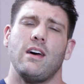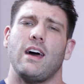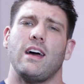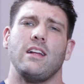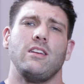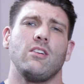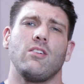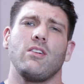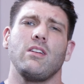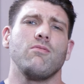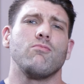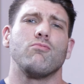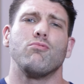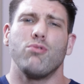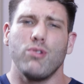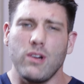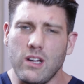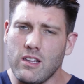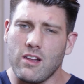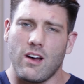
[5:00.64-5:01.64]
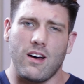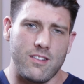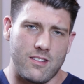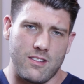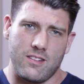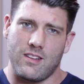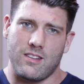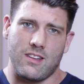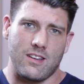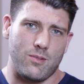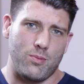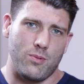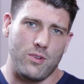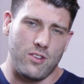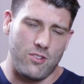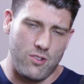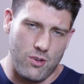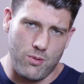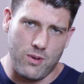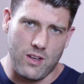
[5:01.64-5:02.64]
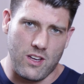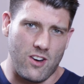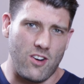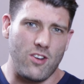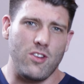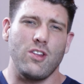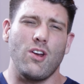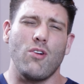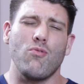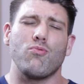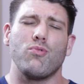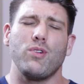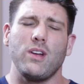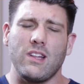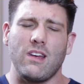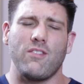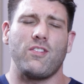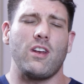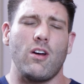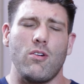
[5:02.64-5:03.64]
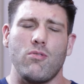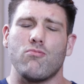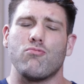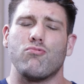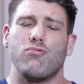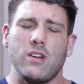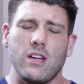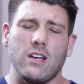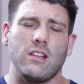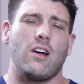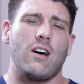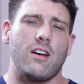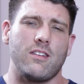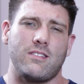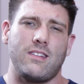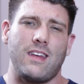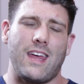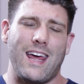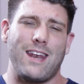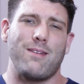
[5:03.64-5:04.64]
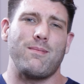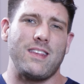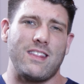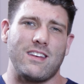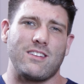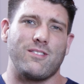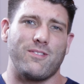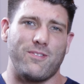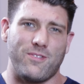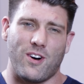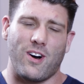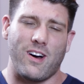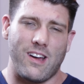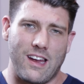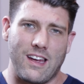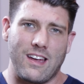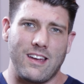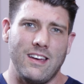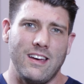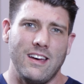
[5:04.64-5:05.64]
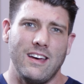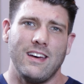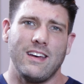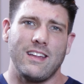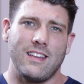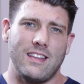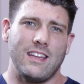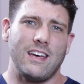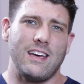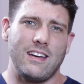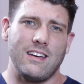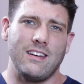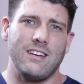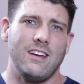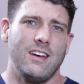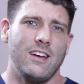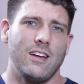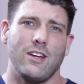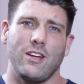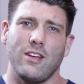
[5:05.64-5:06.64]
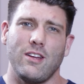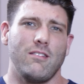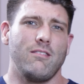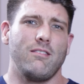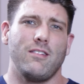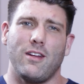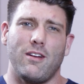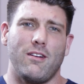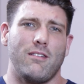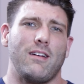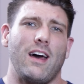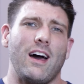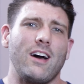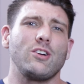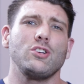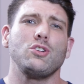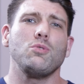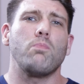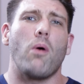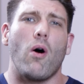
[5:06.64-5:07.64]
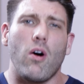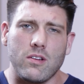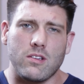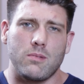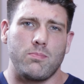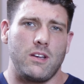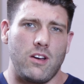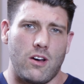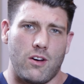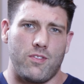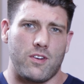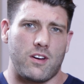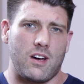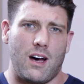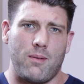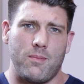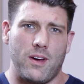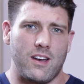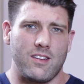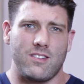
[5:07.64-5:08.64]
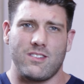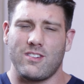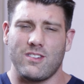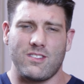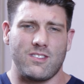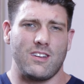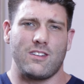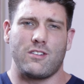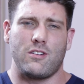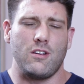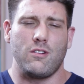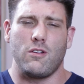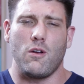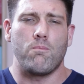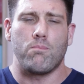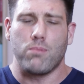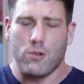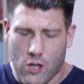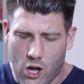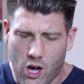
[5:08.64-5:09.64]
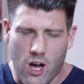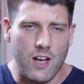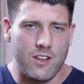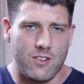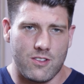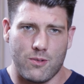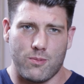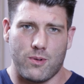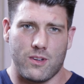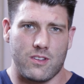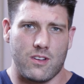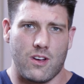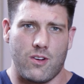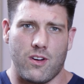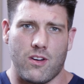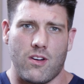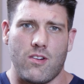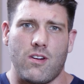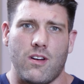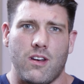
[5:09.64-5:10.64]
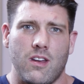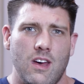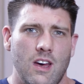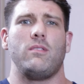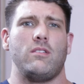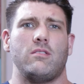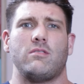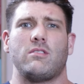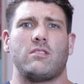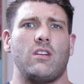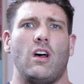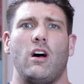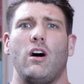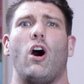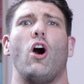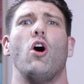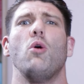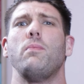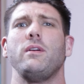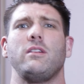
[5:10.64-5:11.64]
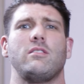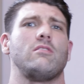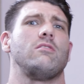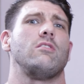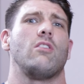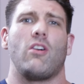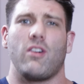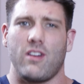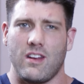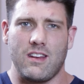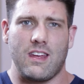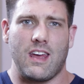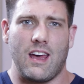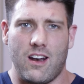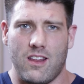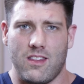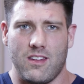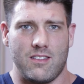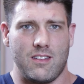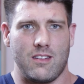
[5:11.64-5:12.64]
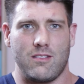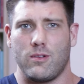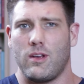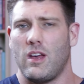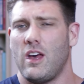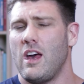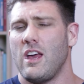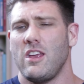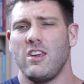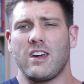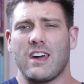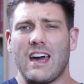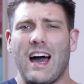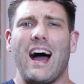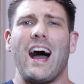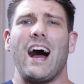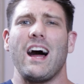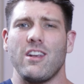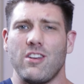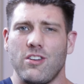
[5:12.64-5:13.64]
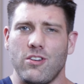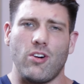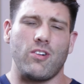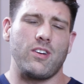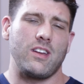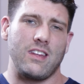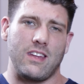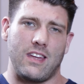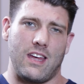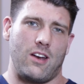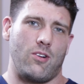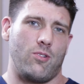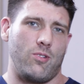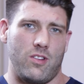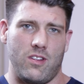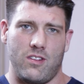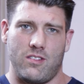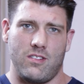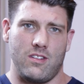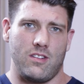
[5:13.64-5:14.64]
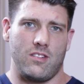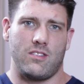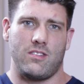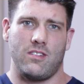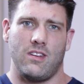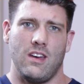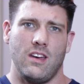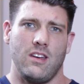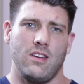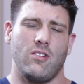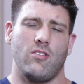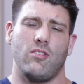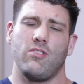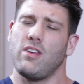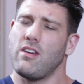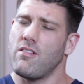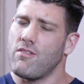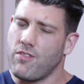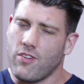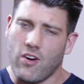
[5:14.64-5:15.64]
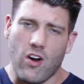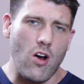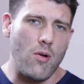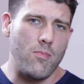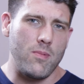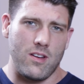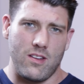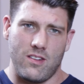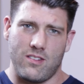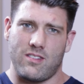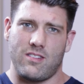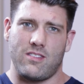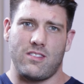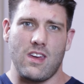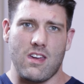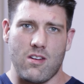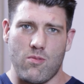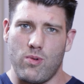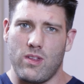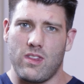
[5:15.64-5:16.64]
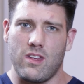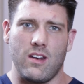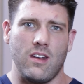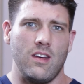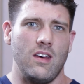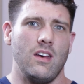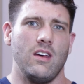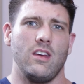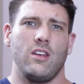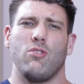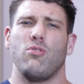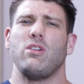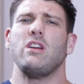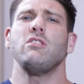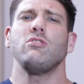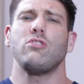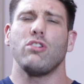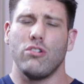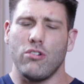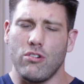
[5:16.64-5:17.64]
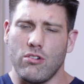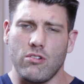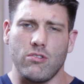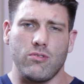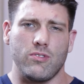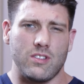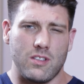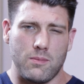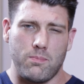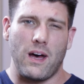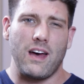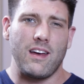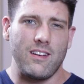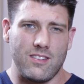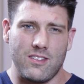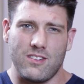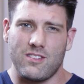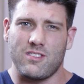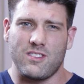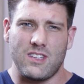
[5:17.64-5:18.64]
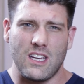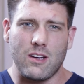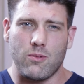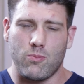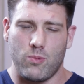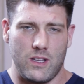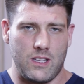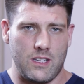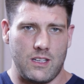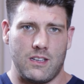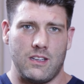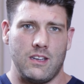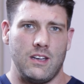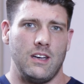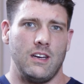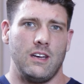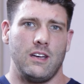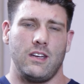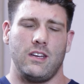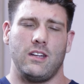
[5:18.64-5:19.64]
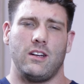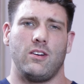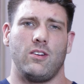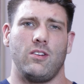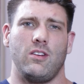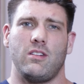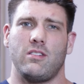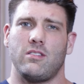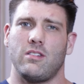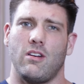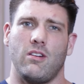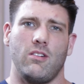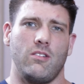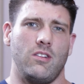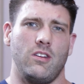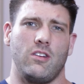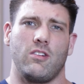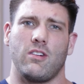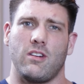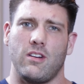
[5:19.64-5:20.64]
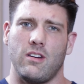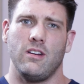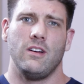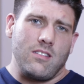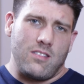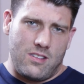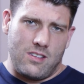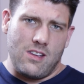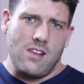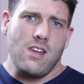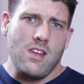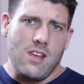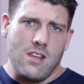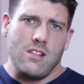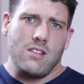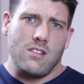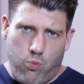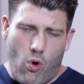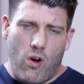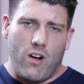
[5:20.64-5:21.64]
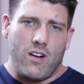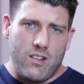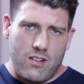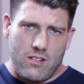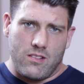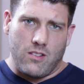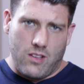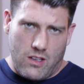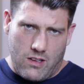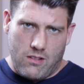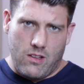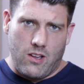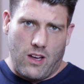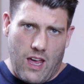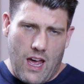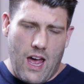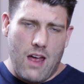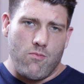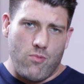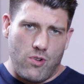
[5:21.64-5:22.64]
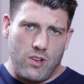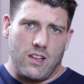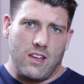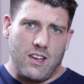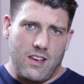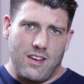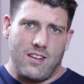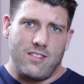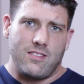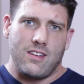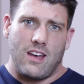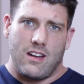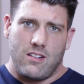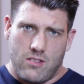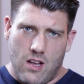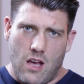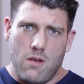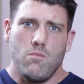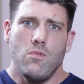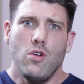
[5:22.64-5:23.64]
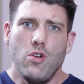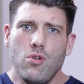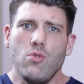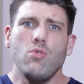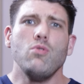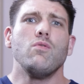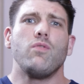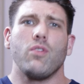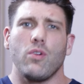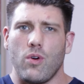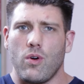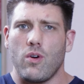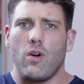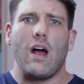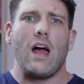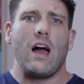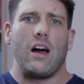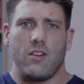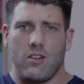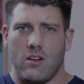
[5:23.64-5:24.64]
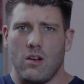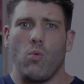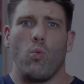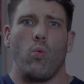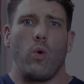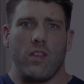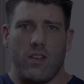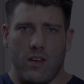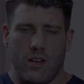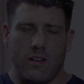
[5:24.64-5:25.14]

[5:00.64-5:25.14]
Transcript: and you're not even realizing that that's what you're doing. If you don't realize the enemy that you're fighting, then how could you possibly overcome it? You're blind to what's going on. You're just hoping to not encounter these things. You can't not encounter all these things. The environment is thick with it. Your internal space is thick with it. So you got to see what the game really is and maneuver around it and with